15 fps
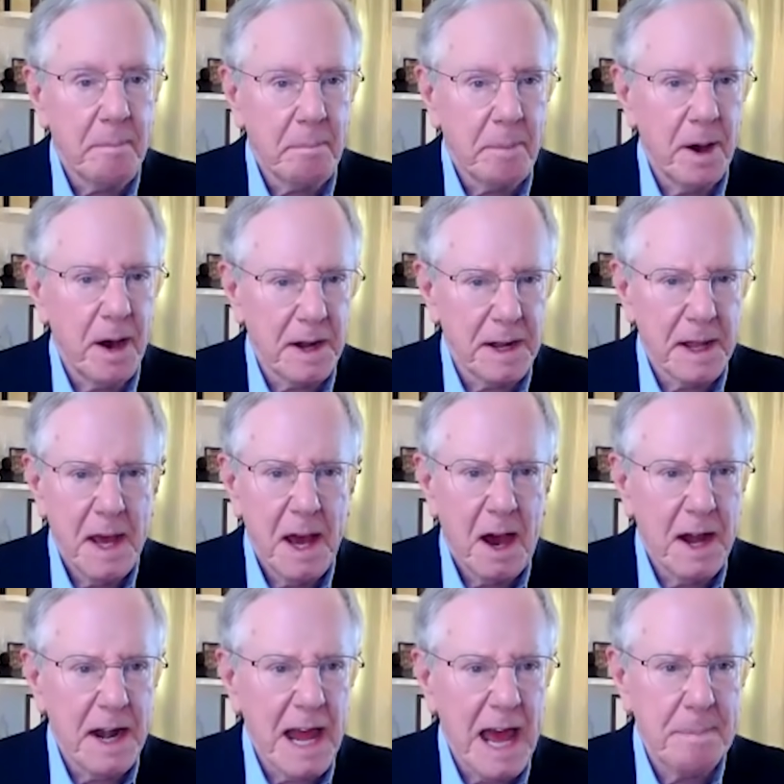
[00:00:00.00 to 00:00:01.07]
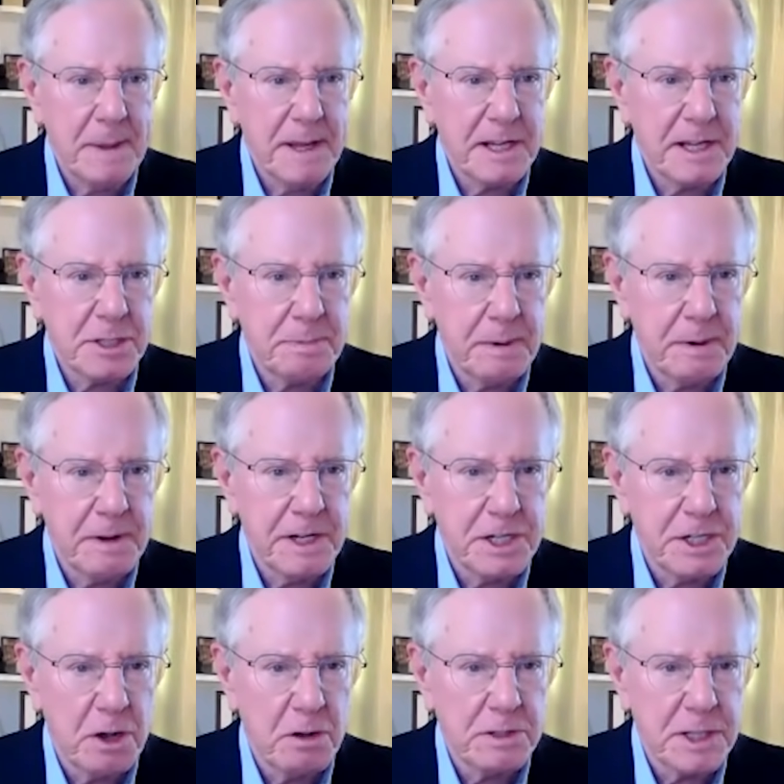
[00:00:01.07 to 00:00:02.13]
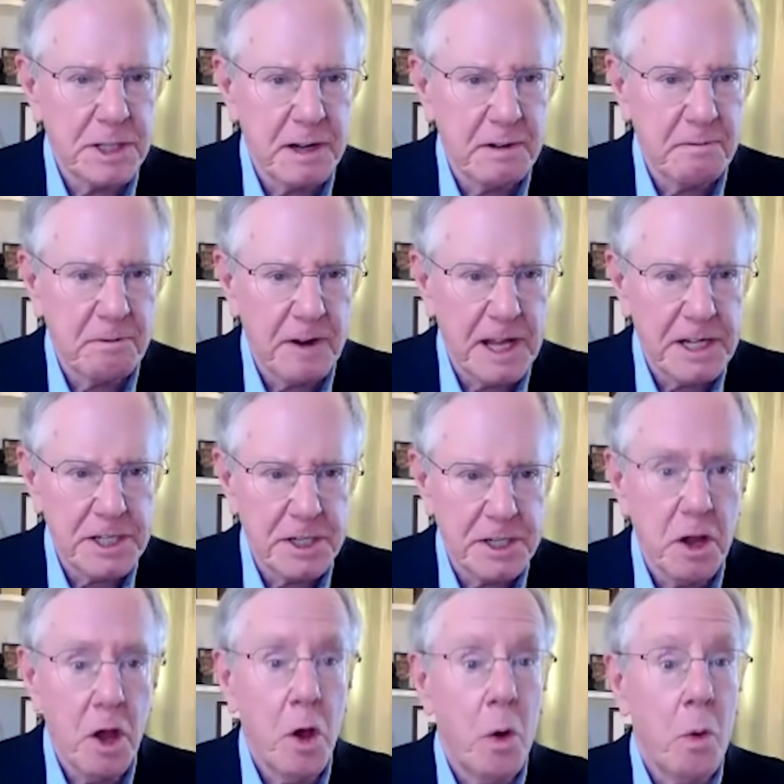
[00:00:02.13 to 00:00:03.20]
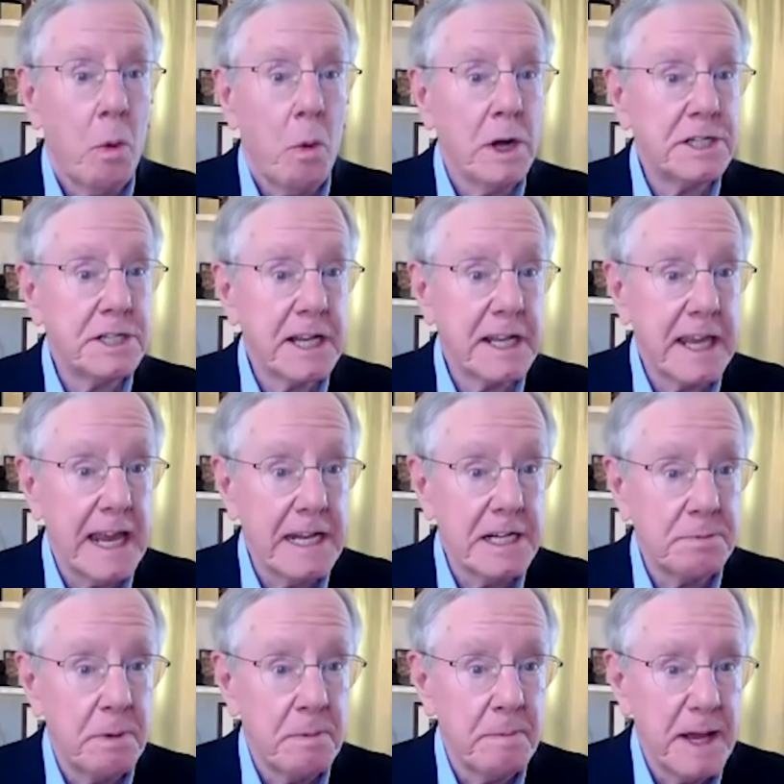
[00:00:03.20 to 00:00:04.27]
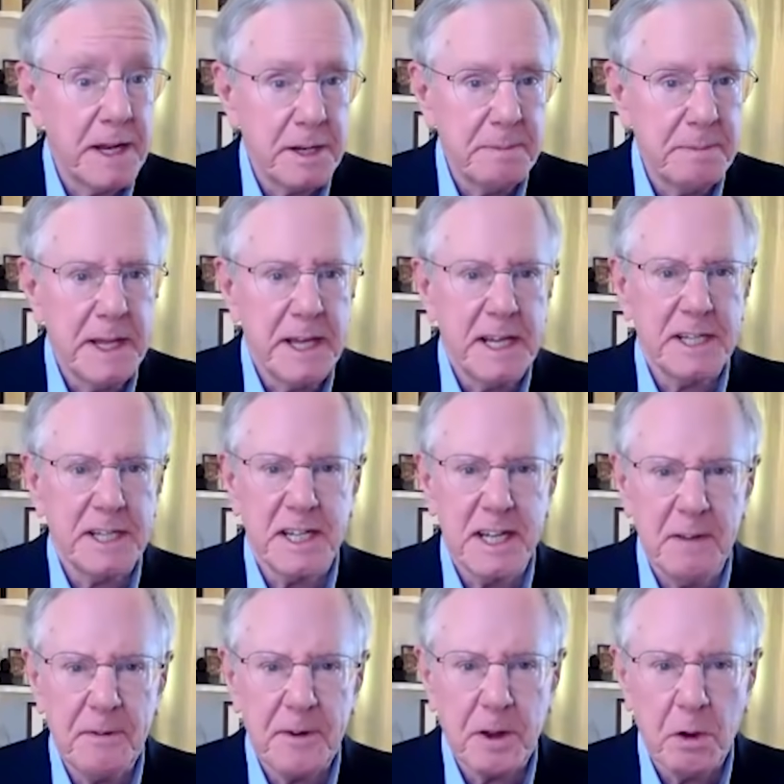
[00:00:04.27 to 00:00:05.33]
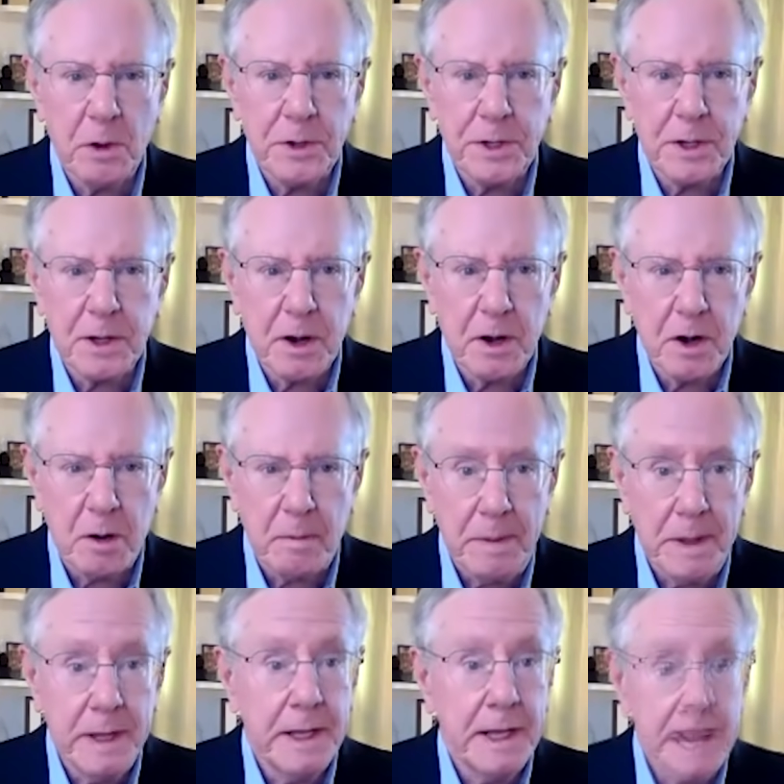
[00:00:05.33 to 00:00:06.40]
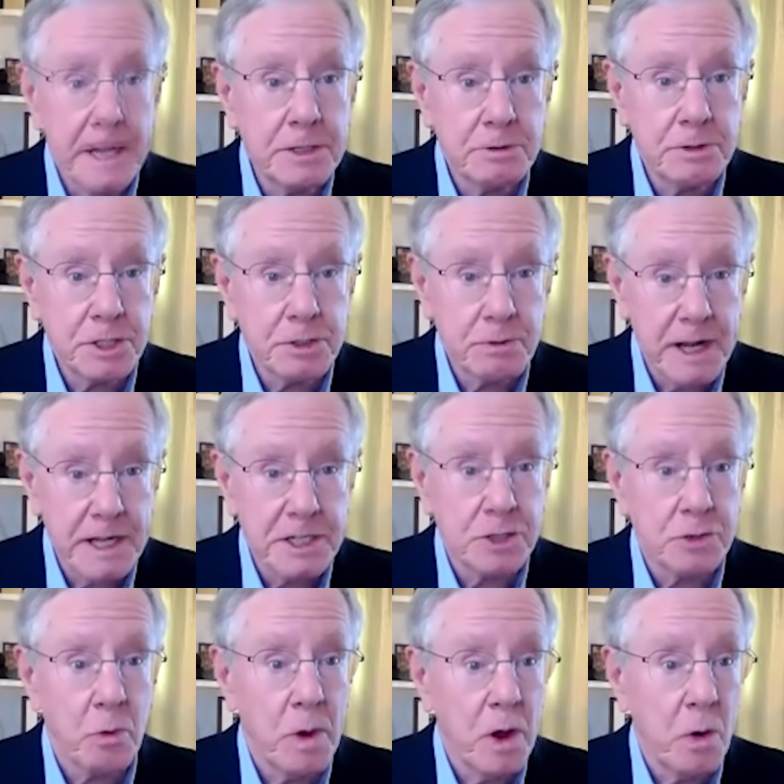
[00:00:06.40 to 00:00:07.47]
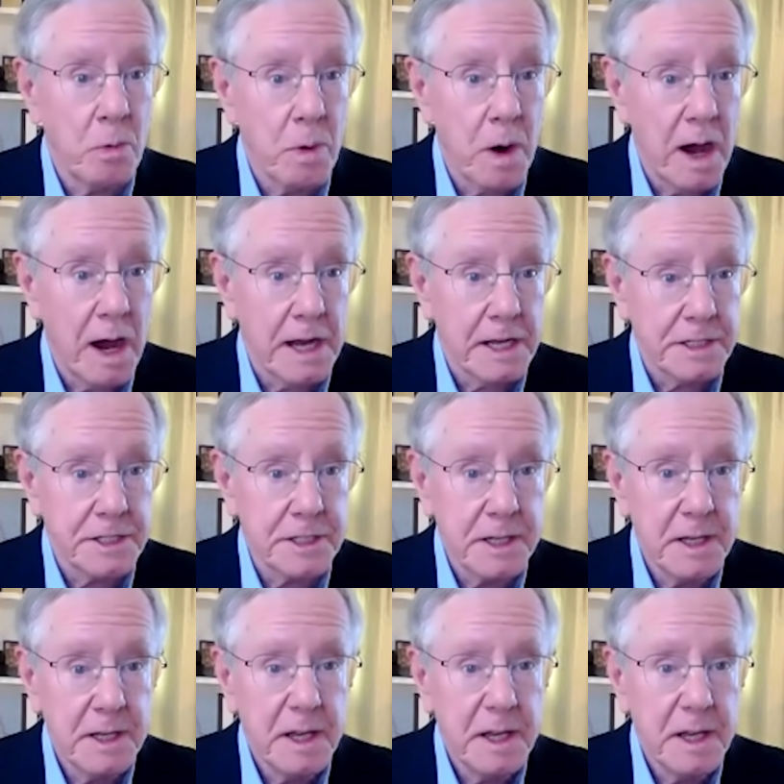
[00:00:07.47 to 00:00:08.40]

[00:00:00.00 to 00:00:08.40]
But unhappy experience shows that inflation, once it gains momentum, is difficult to curb. Interest rates will rise.